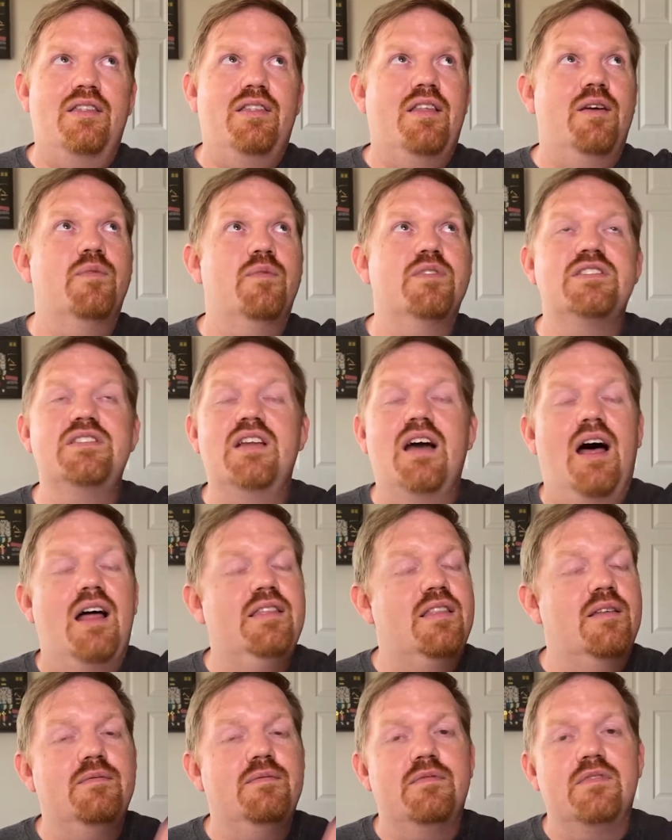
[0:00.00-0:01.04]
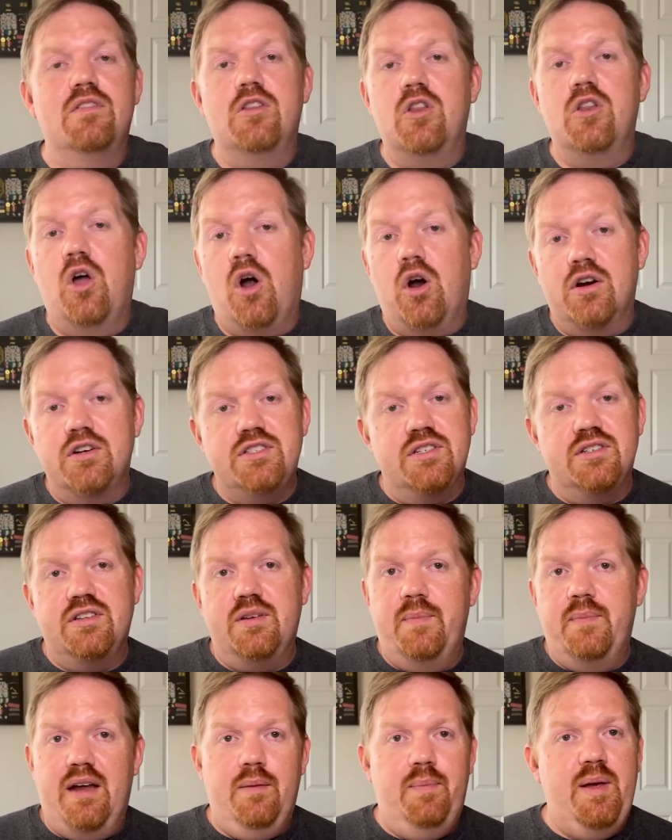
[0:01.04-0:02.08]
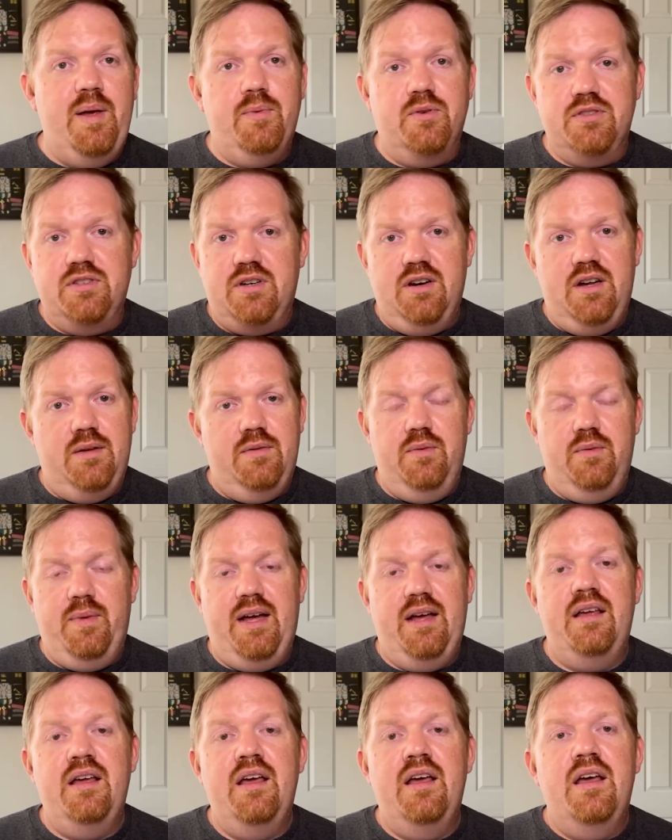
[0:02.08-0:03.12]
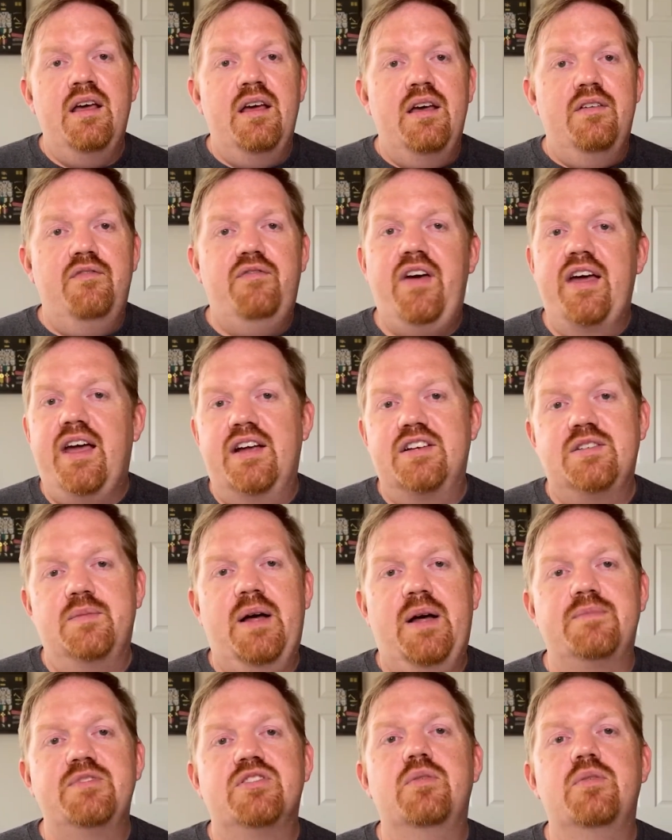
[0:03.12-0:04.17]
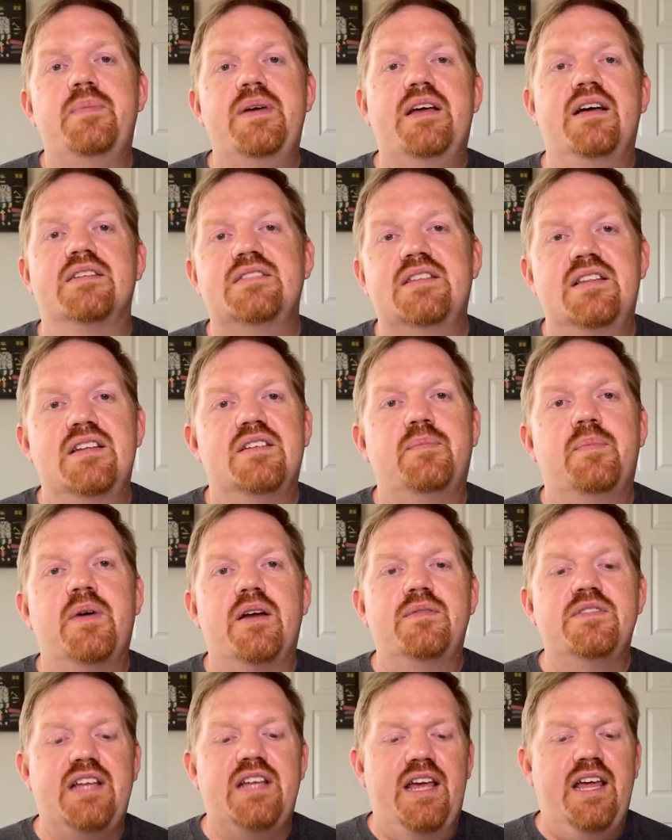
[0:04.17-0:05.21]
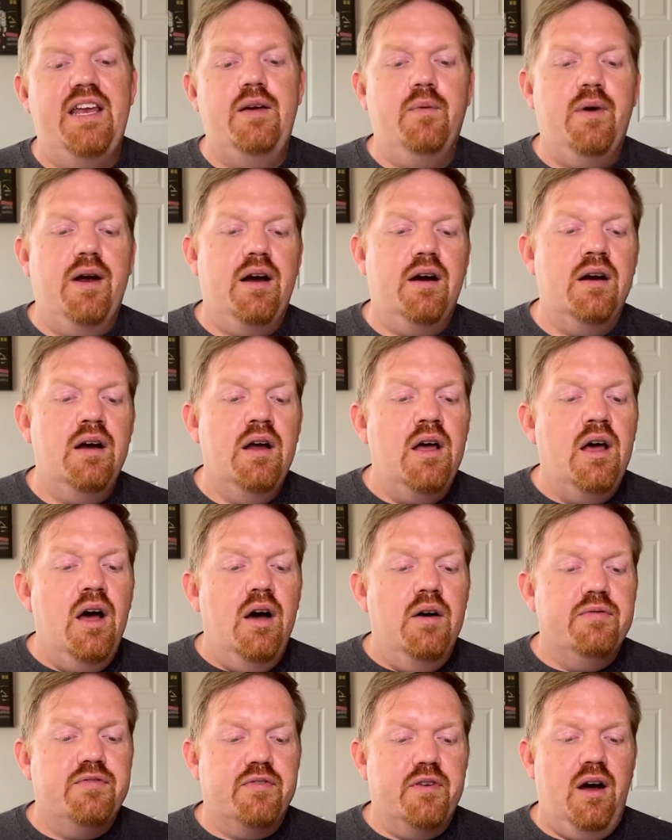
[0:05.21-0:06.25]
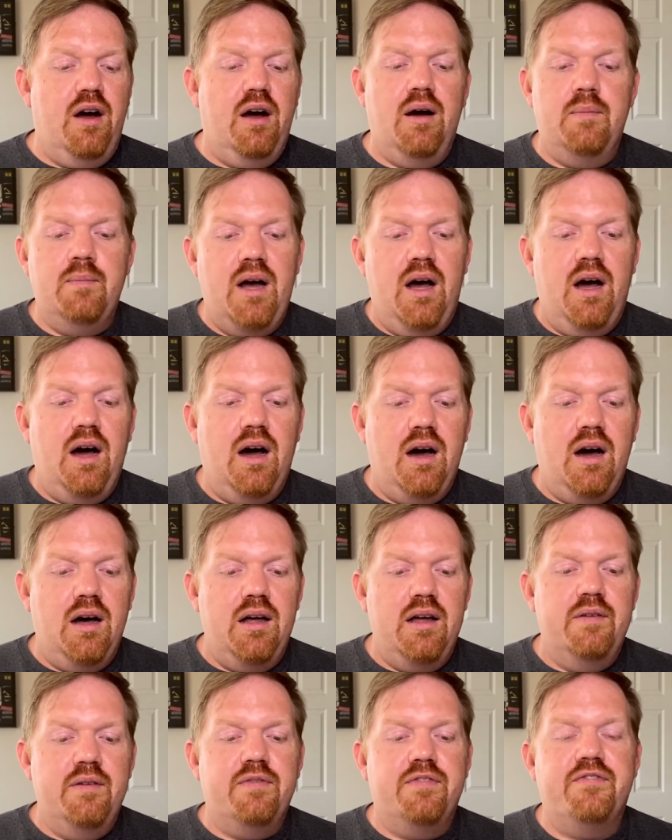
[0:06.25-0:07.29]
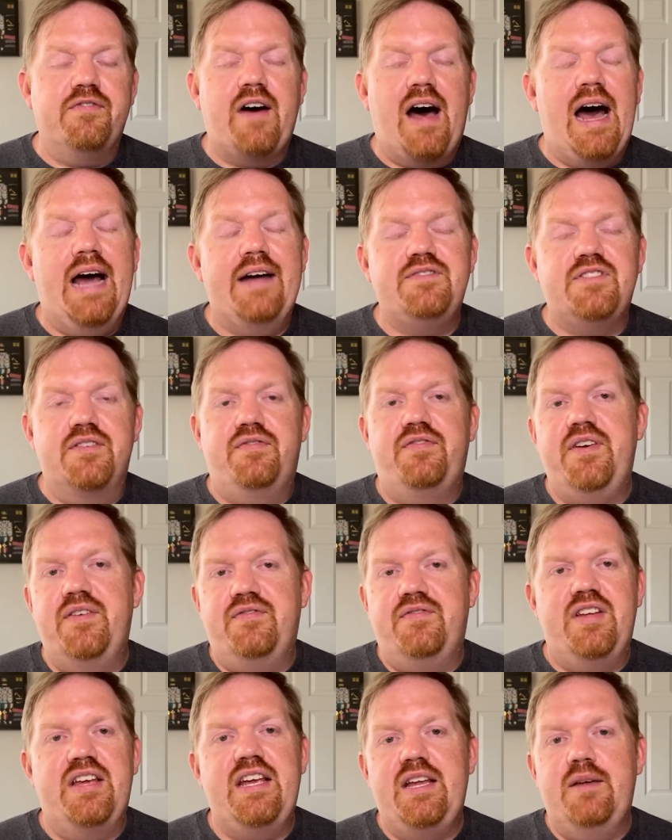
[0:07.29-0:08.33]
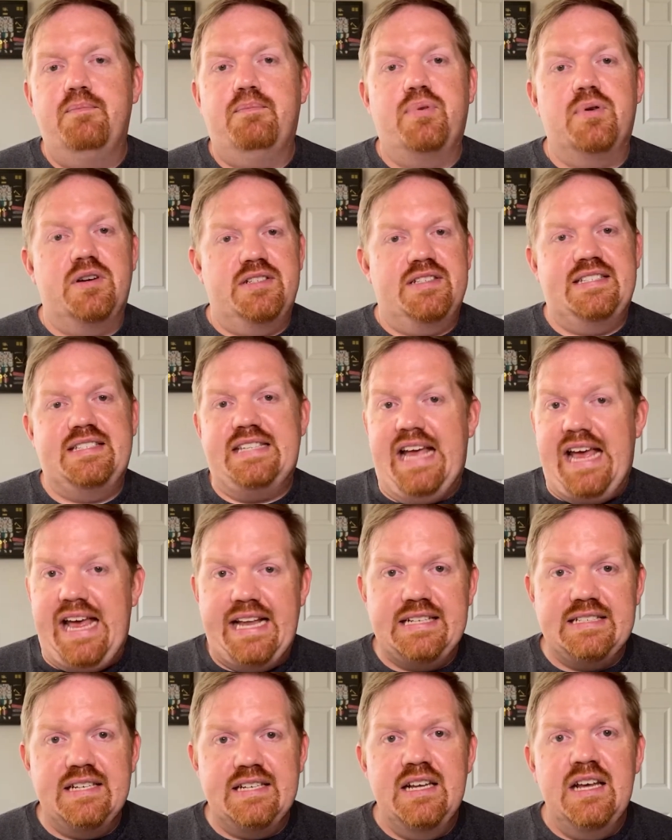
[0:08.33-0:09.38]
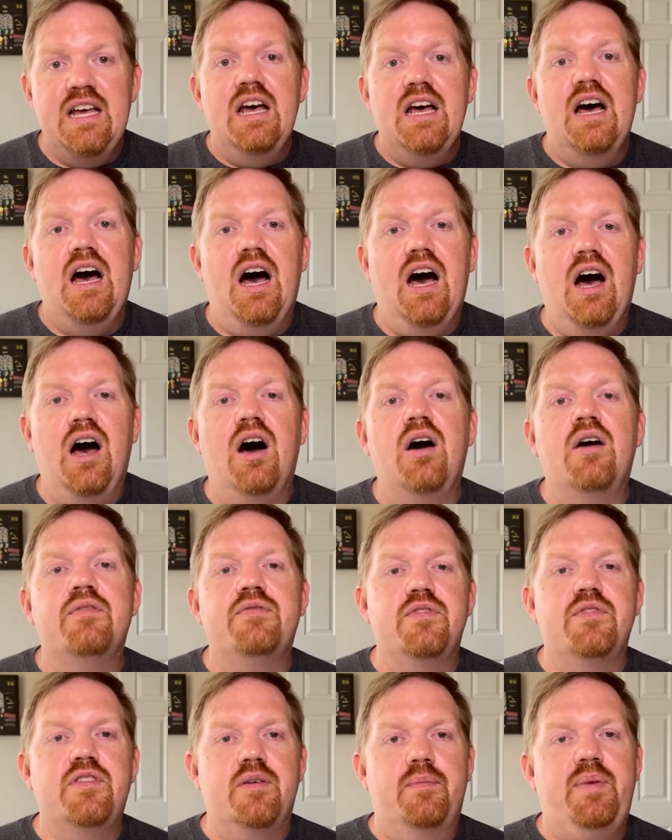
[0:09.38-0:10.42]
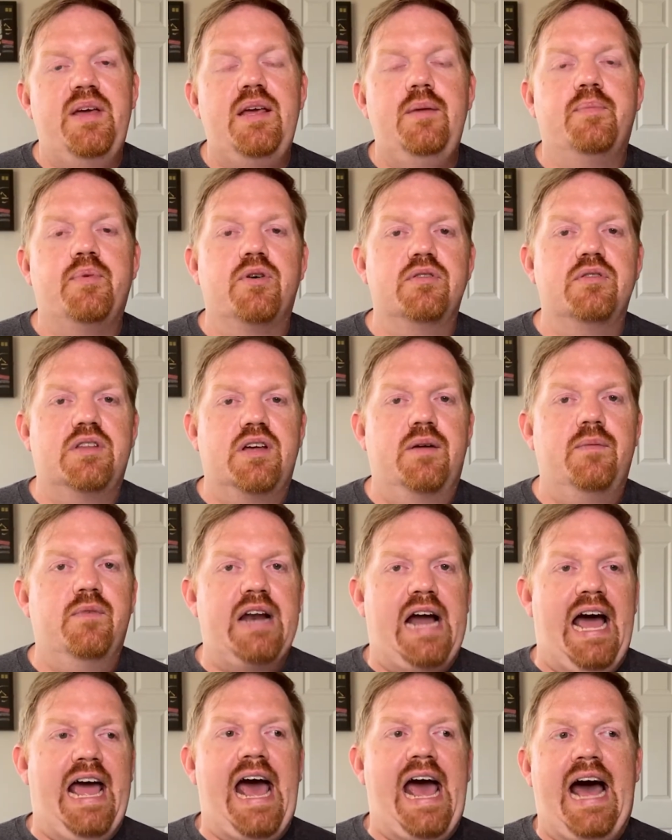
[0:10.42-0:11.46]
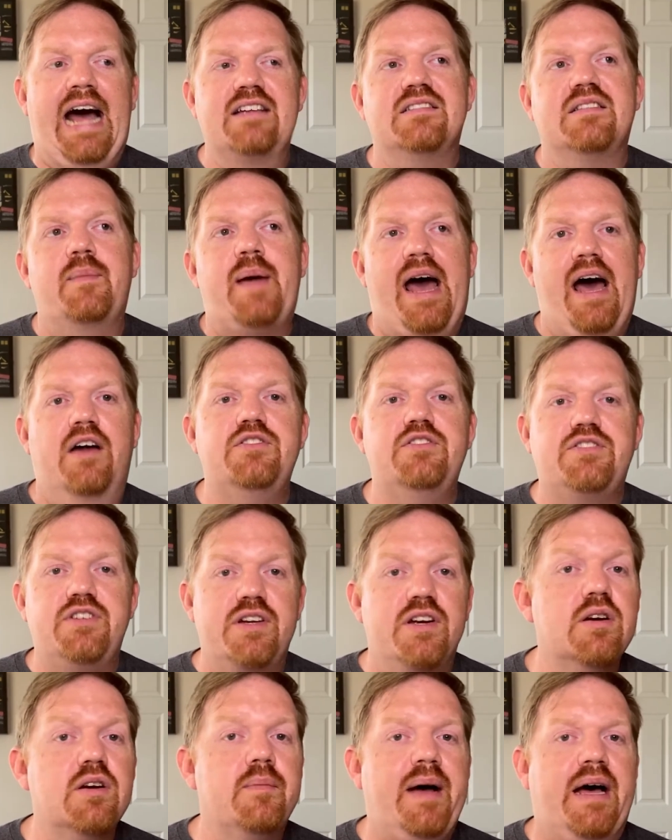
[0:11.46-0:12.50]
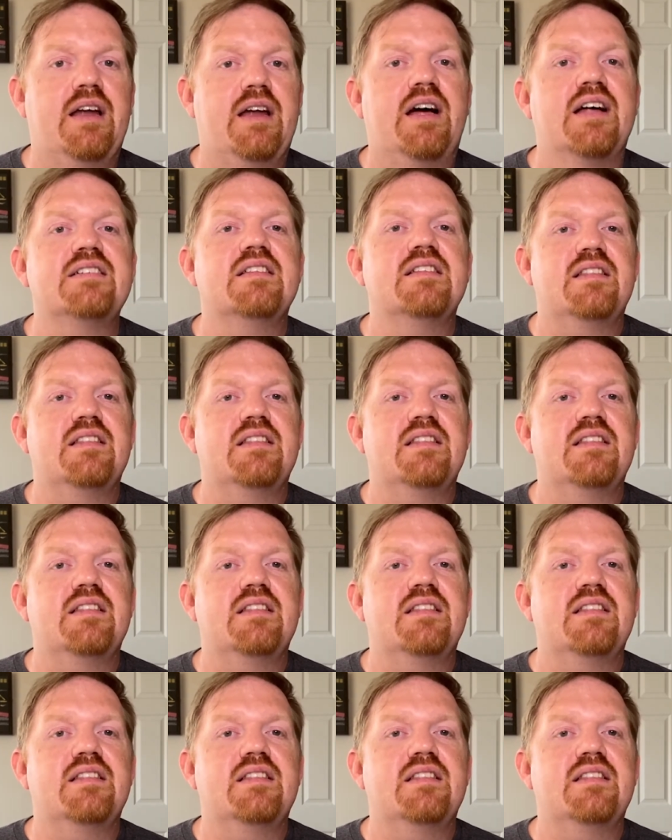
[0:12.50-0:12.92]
it was not the largest amount of people started coming to my Vacation Bible School because of this, but it was anywhere from 5 to 15% of the people that when I asked them, how did you hear about us?